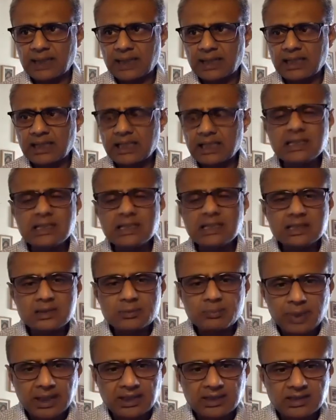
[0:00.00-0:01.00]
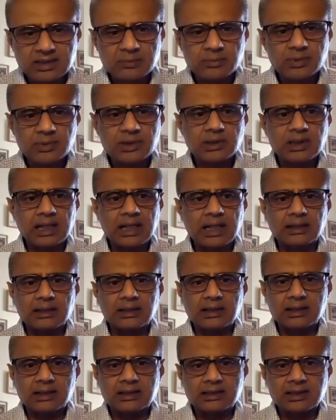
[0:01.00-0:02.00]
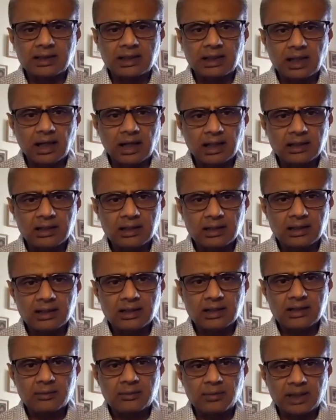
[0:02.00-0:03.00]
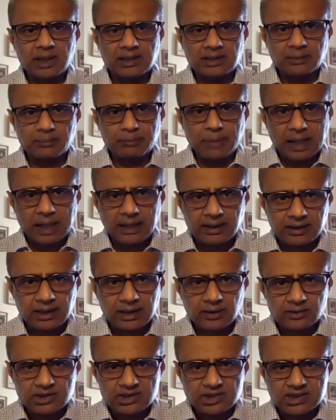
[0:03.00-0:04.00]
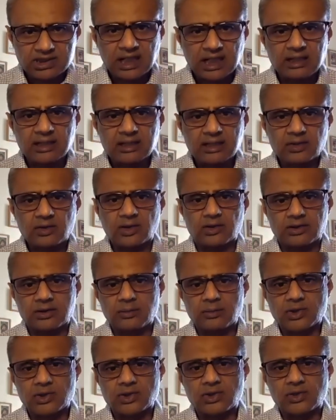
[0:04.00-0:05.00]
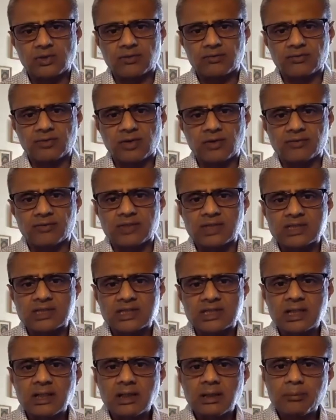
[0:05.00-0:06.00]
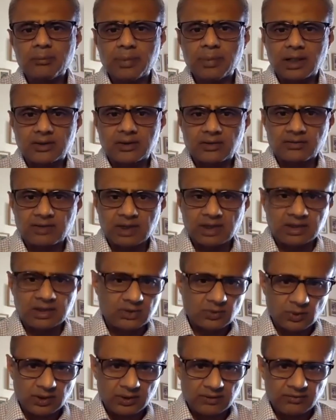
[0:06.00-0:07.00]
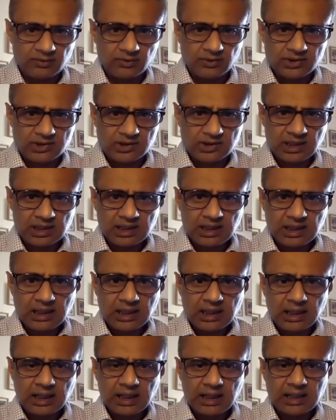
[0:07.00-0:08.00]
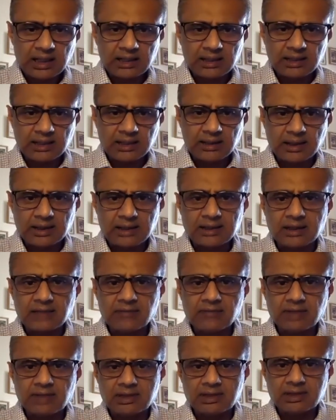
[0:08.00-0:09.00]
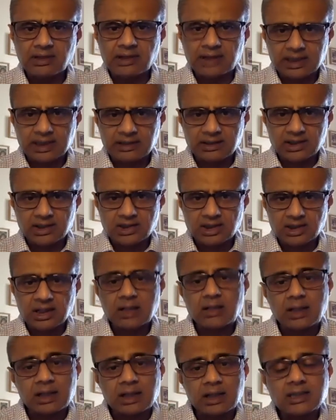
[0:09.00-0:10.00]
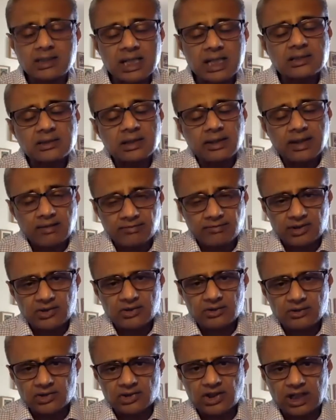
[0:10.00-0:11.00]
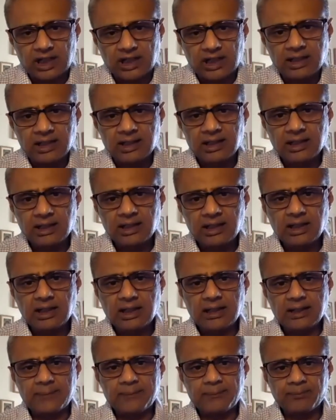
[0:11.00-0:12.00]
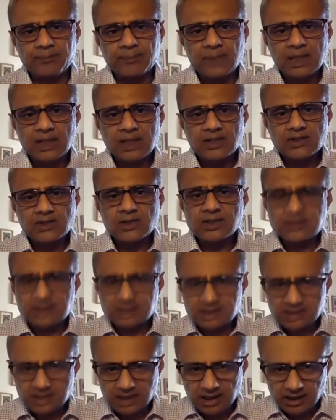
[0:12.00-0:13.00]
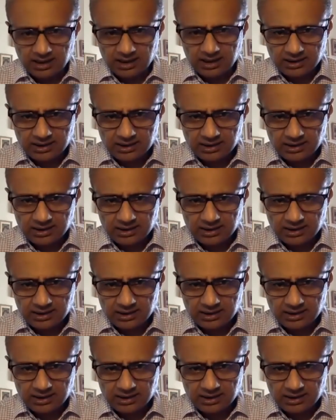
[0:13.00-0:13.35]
indispensable and this unheard and the background silent contribution of this part of India's workforce, and give it the recognition. At least that's our effort to try. So it's a start